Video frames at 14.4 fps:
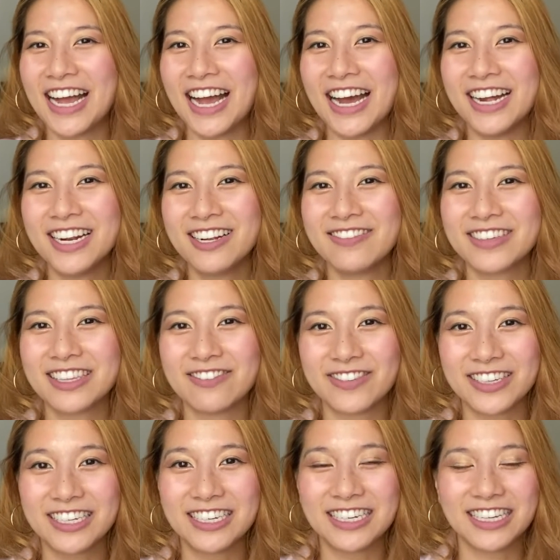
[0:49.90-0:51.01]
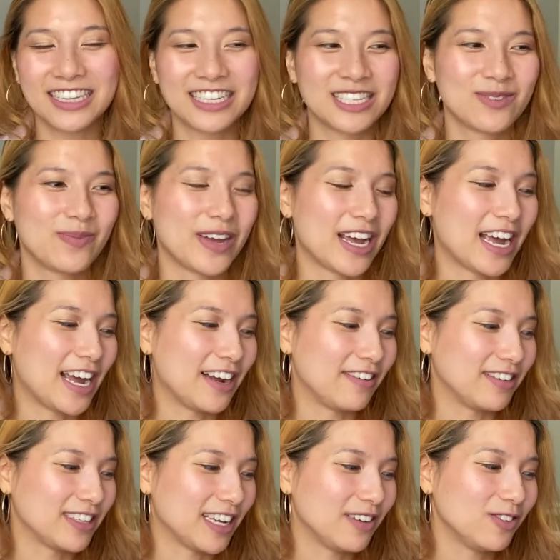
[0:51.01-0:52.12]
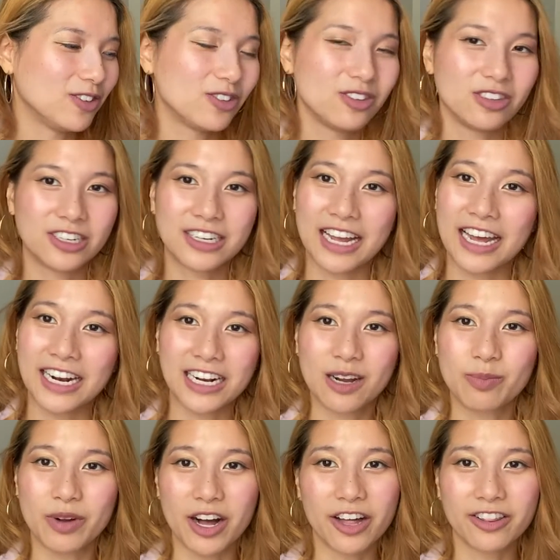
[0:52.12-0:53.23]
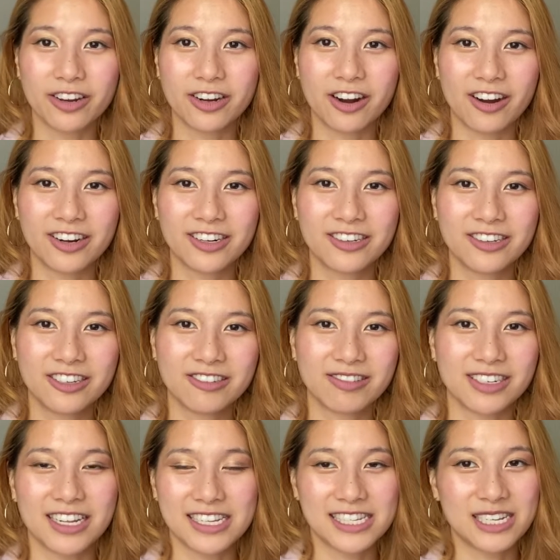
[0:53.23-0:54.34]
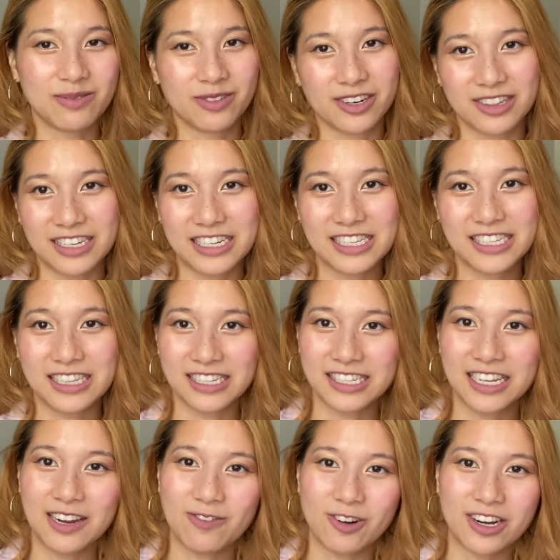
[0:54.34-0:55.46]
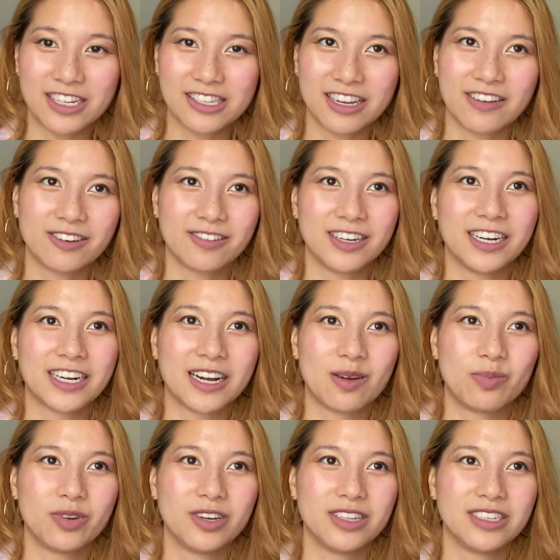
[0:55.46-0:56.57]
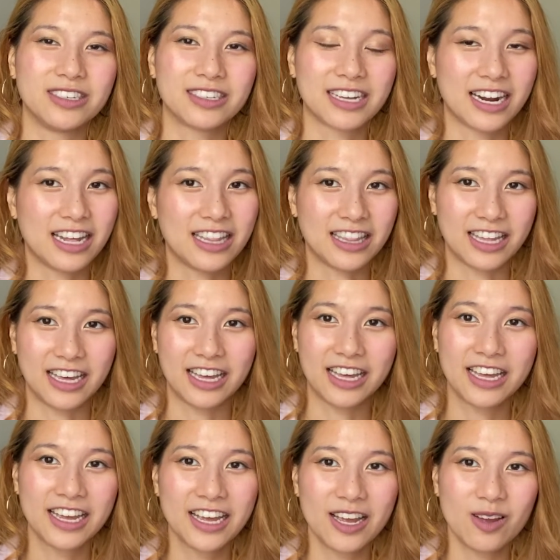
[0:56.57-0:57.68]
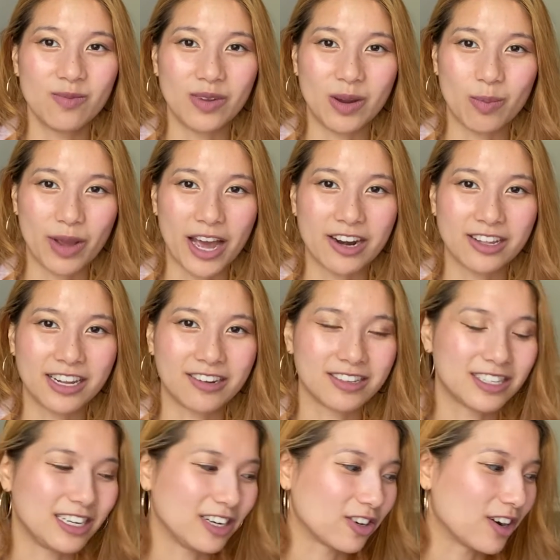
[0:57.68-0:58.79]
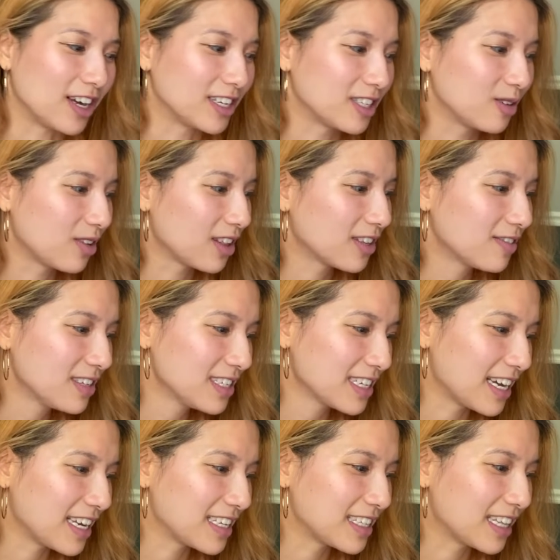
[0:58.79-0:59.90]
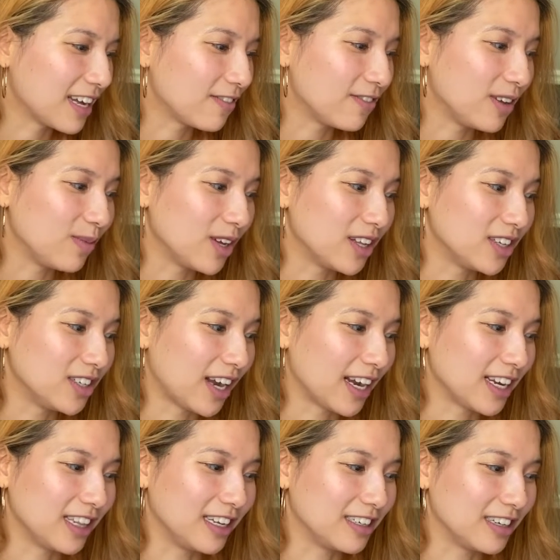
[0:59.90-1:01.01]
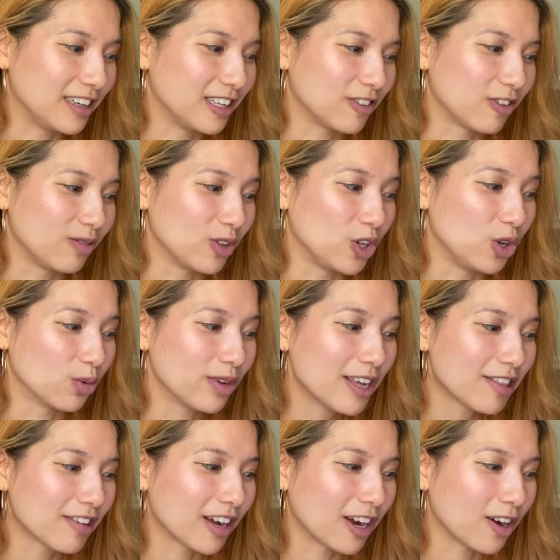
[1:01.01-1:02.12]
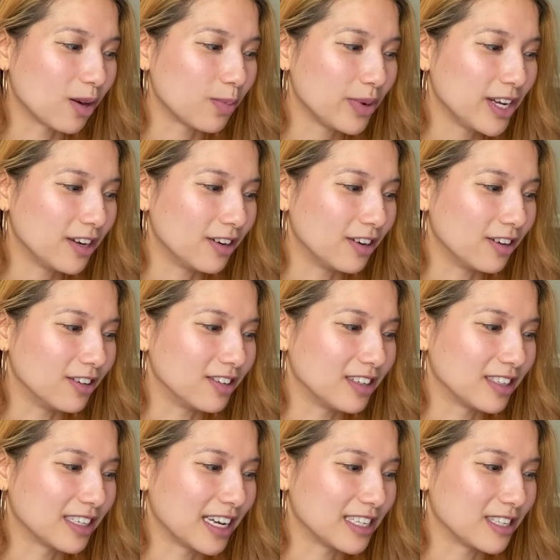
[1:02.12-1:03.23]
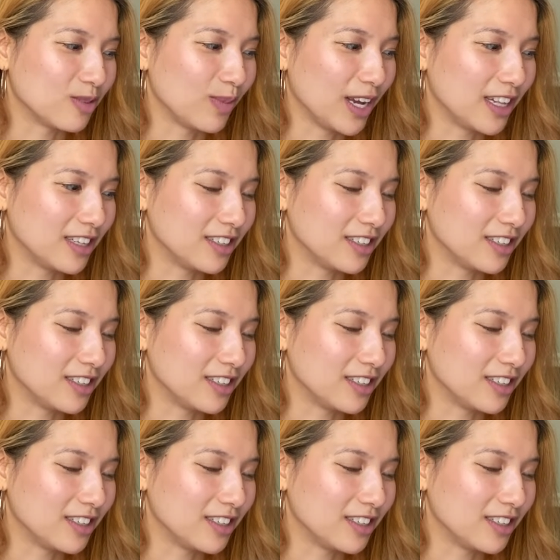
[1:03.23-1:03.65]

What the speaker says: don't know about the validity of this, but I was able to look at a couple other articles which had similar things to the same one. So after reading a couple, this is kind of the main pattern that I was seeing across them. So this one says that female ejaculation is from the urethra or pee hole, just as is male